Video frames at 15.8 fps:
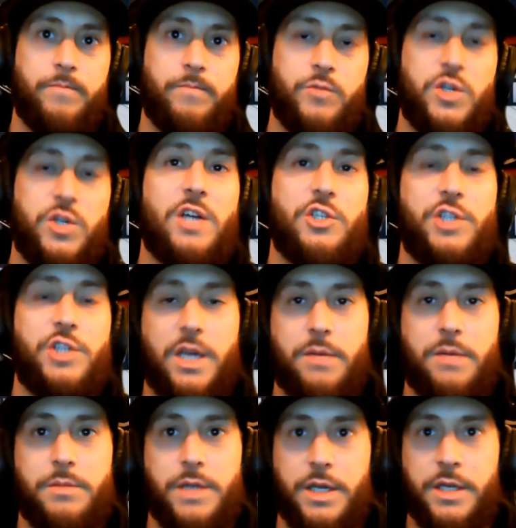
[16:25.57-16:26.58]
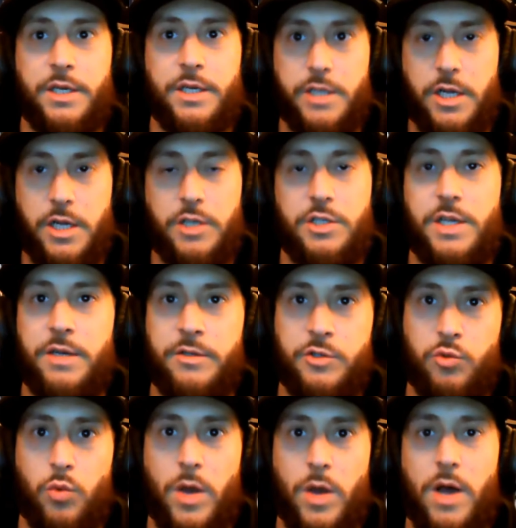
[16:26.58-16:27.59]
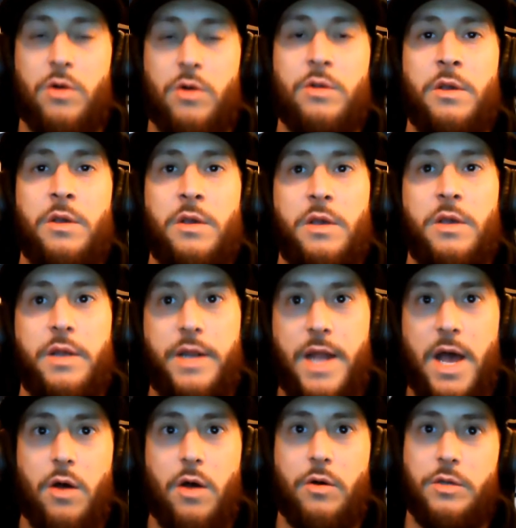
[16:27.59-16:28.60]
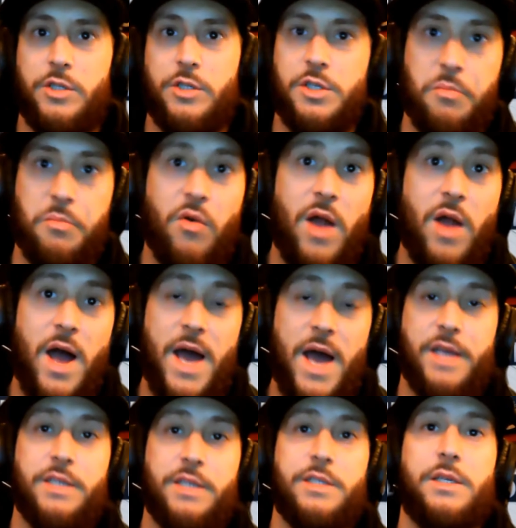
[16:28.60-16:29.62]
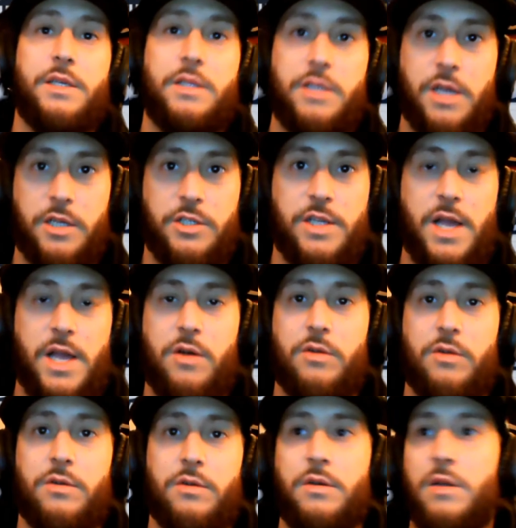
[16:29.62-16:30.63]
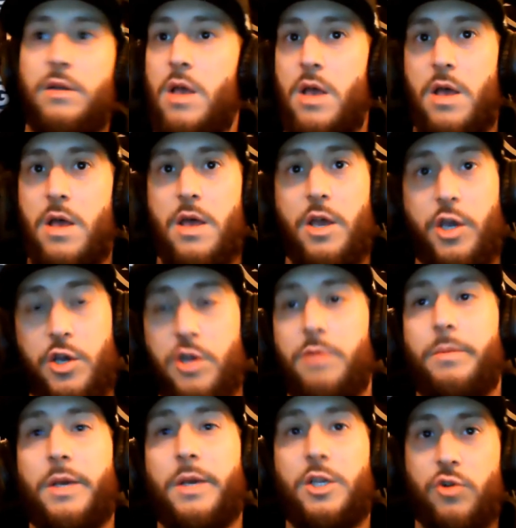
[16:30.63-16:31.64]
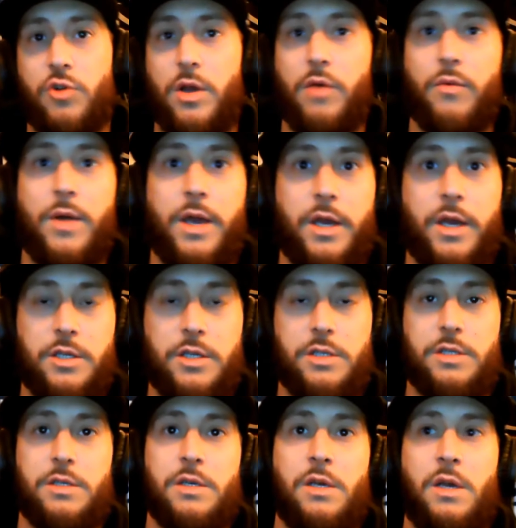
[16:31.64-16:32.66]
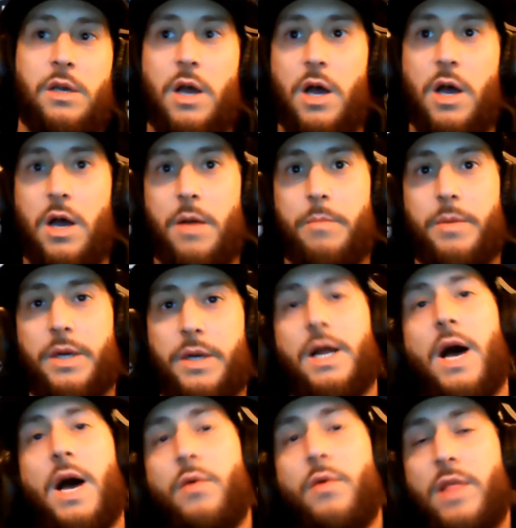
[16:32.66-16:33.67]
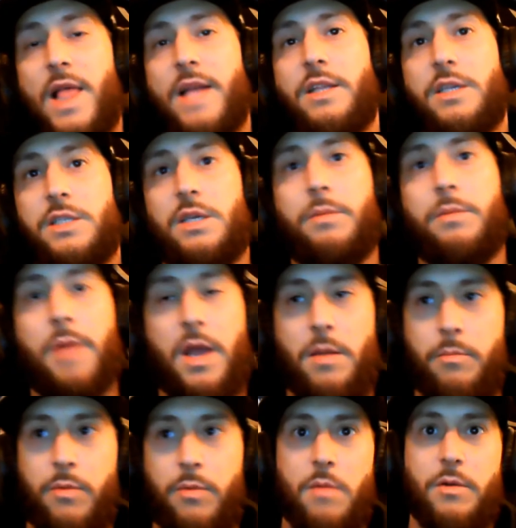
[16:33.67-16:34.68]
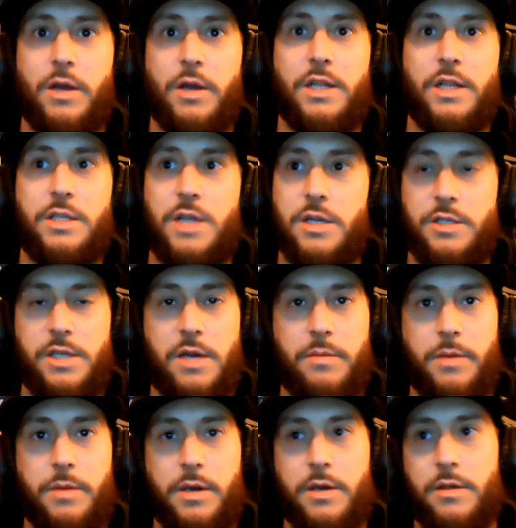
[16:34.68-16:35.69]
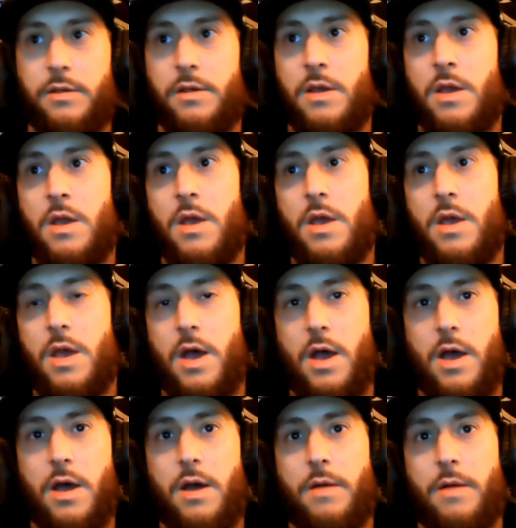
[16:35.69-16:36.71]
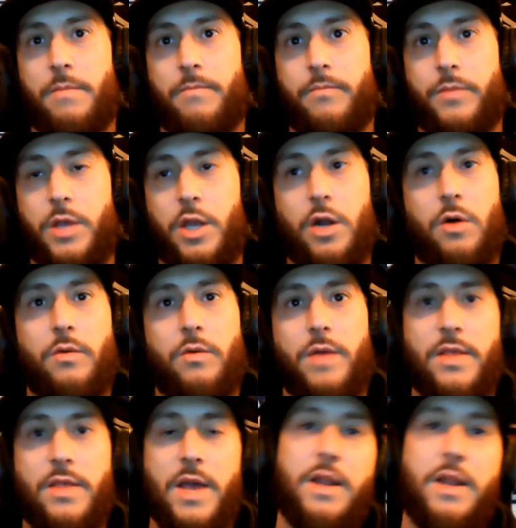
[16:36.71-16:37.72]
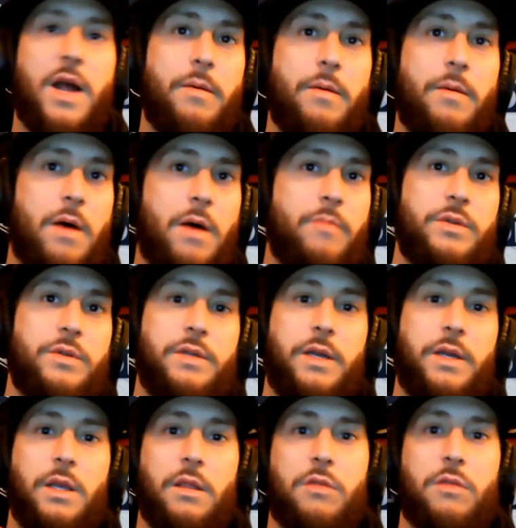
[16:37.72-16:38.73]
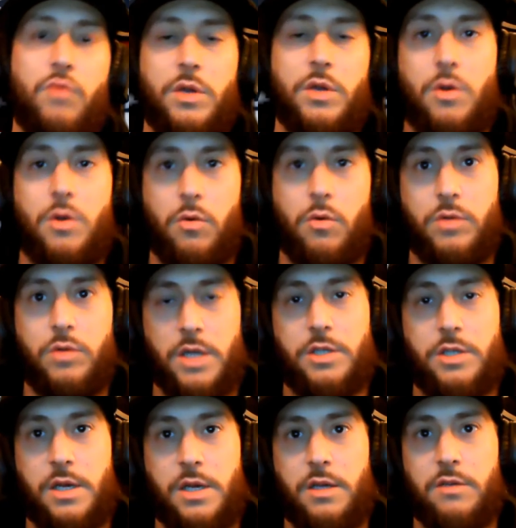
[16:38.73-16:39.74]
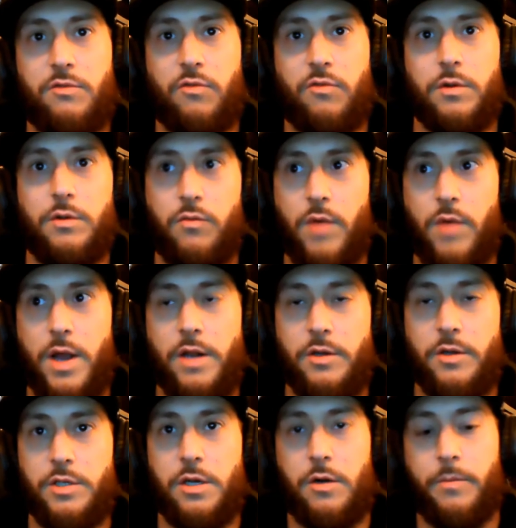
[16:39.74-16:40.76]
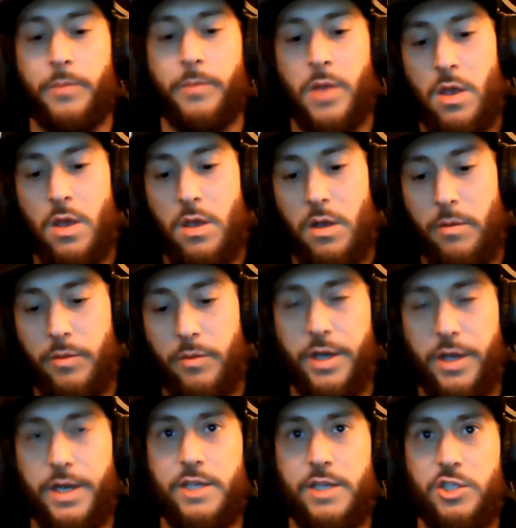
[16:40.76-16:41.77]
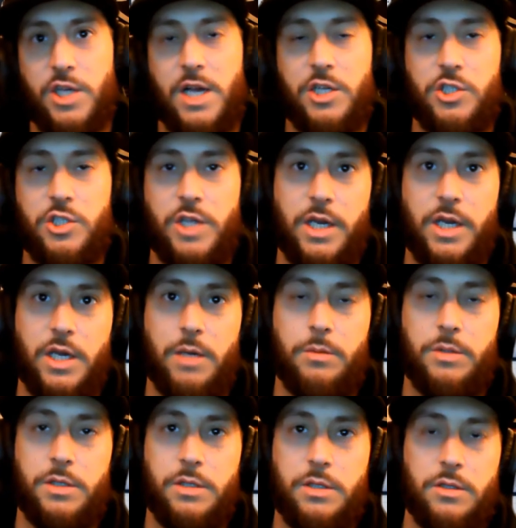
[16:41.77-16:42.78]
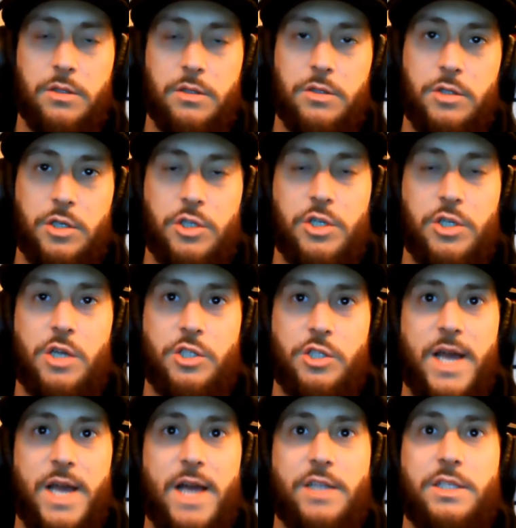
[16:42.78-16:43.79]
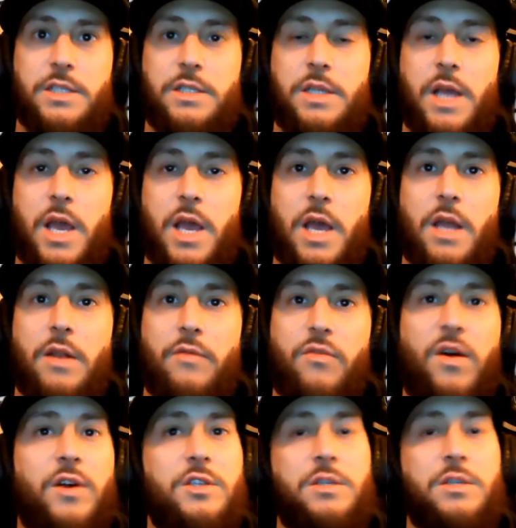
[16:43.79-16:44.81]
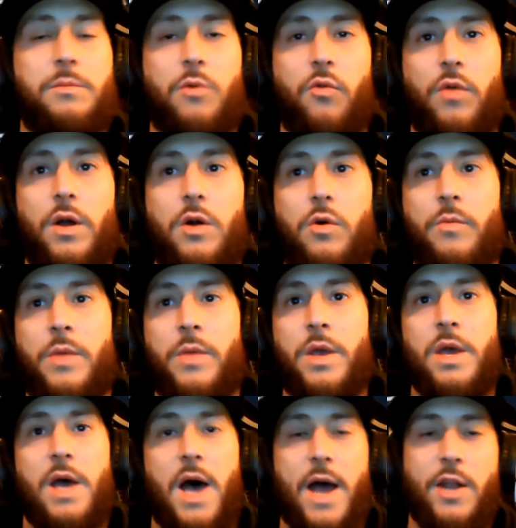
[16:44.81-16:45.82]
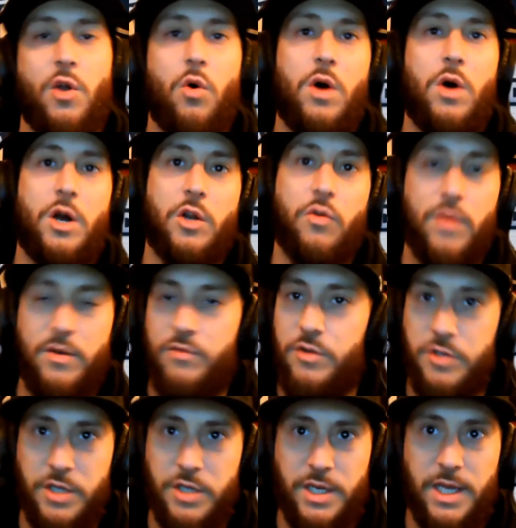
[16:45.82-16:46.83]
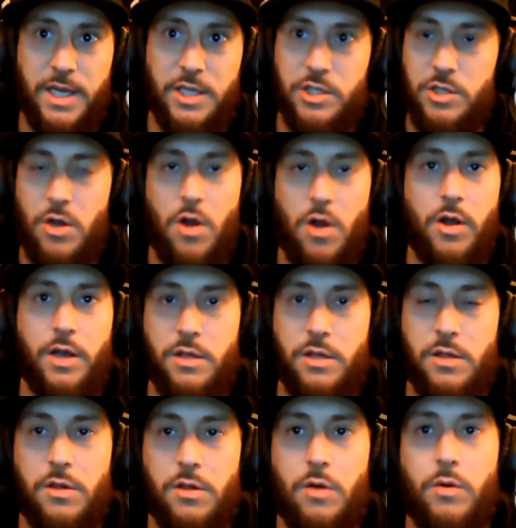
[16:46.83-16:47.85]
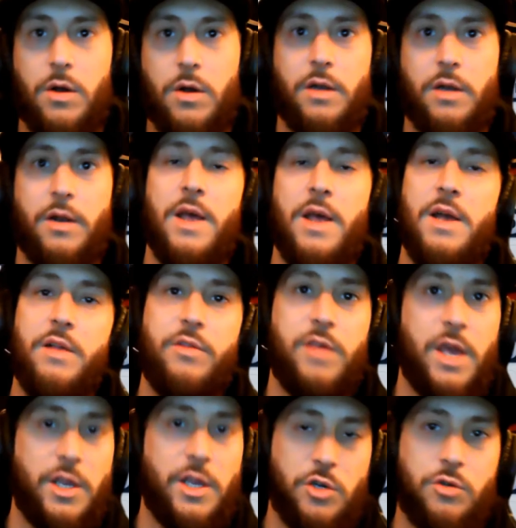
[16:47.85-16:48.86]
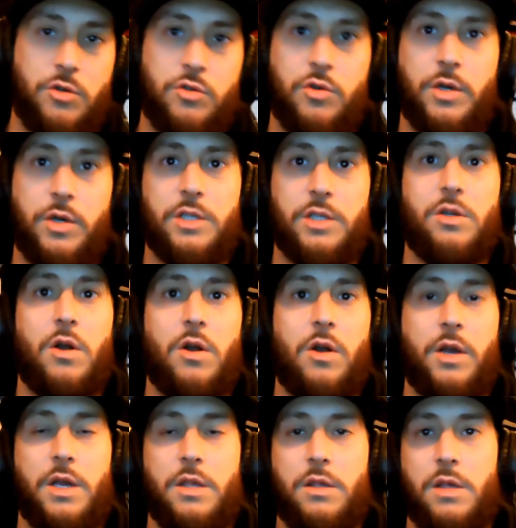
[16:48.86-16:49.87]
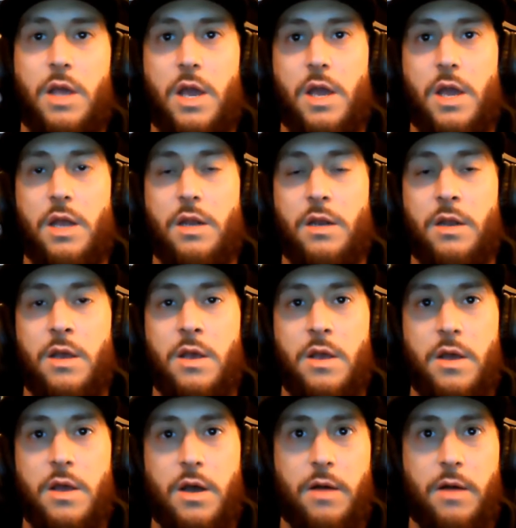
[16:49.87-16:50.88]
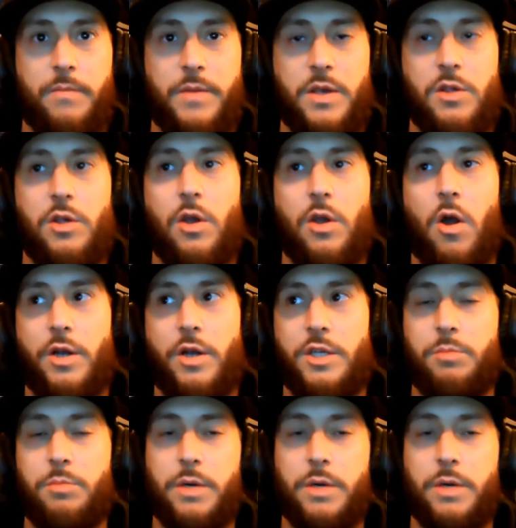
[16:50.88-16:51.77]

Josh Jacobs getting a touchdown as well. Now, surprise touchdown could be Trey Regis, but I would like to see Peyton Barber get a touchdown, because, and I'm predicting 3 total touchdowns for the Raiders. So I'm looking at Josh Jacobs, Deshaun Jackson, and Foster Moreau. I know Hunter Renfrow is going to get his targets and so on. Zay Jones will get his targets and his yardage.